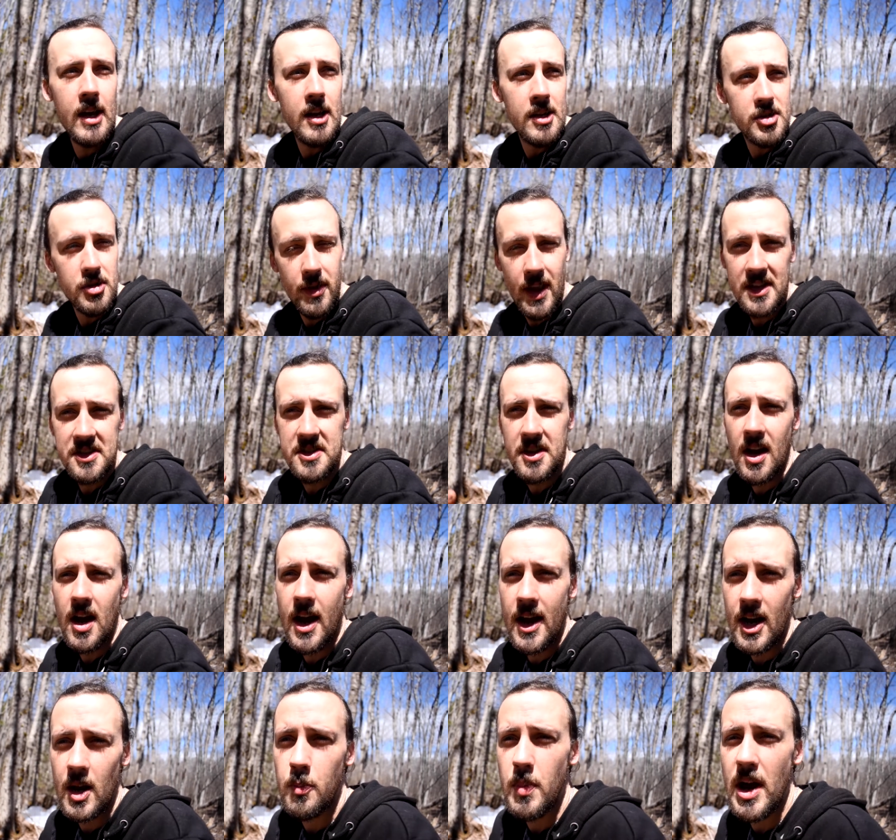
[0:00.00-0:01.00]
So that's the
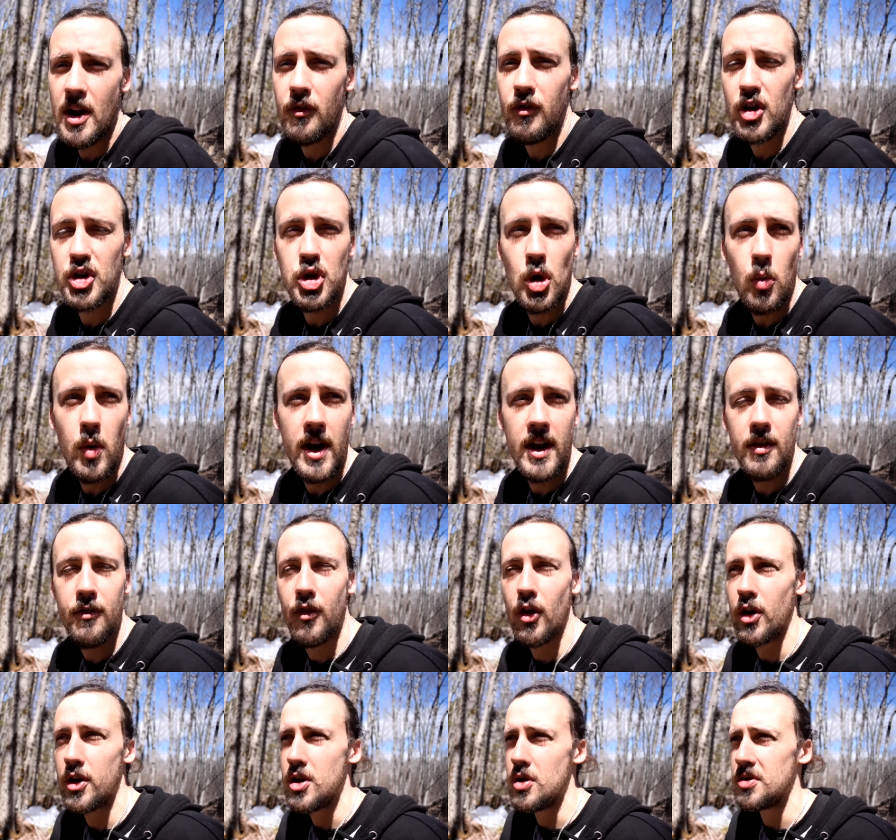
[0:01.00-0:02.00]
kind of beneficial way
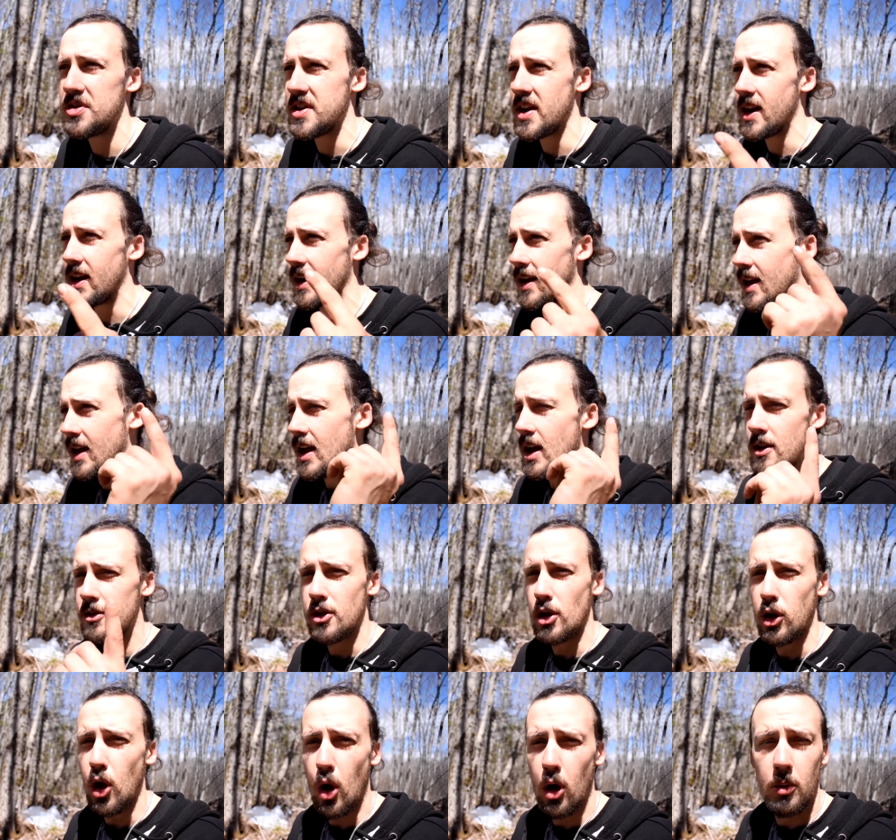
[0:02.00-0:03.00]
for using
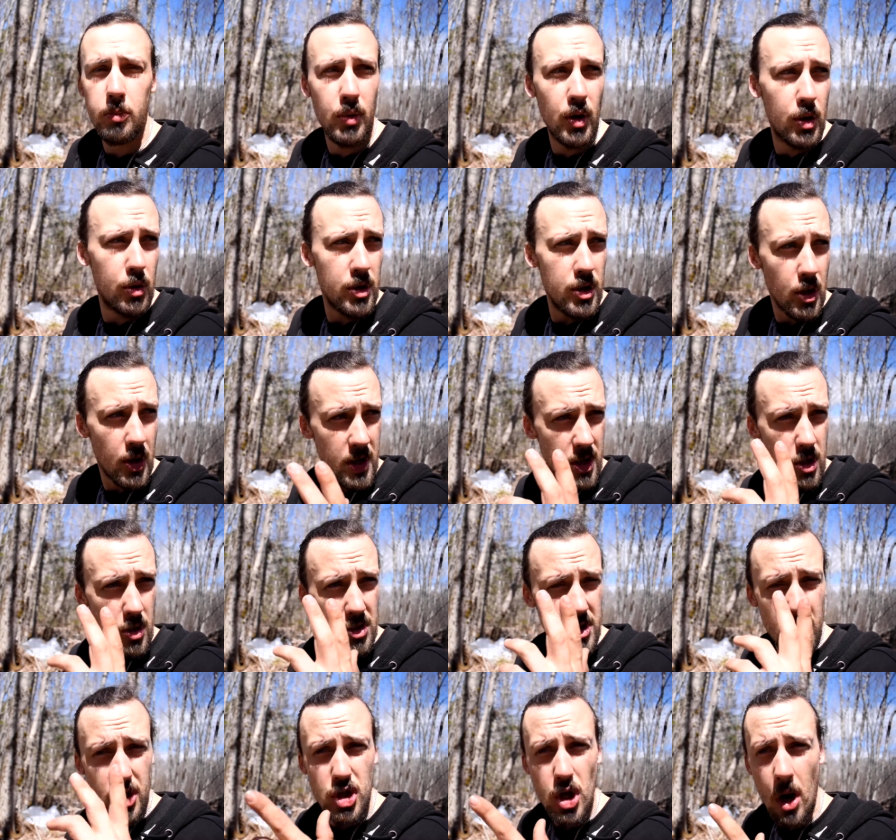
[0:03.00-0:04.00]
the long brew. You can
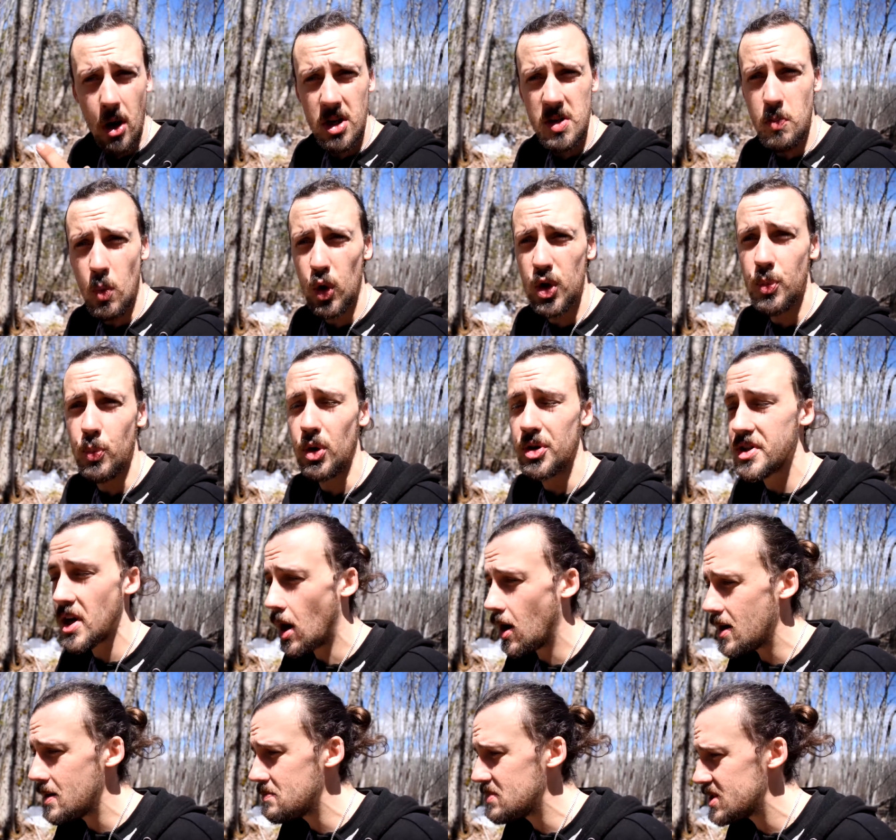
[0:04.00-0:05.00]
use the chunks multiple
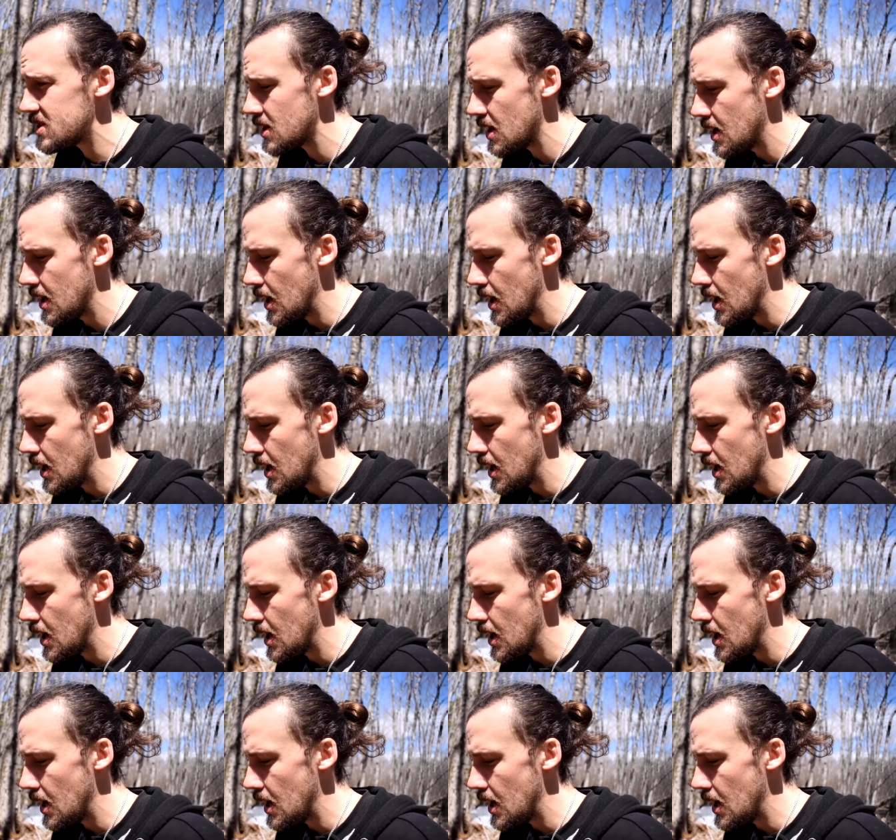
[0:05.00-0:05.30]
times.